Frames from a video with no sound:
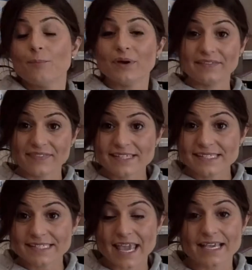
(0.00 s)
but in this
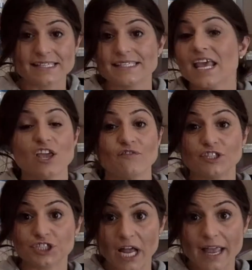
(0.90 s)
case, if a
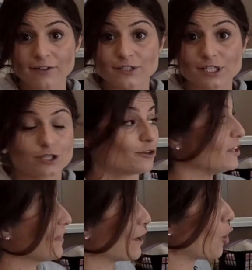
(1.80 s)
child is learning that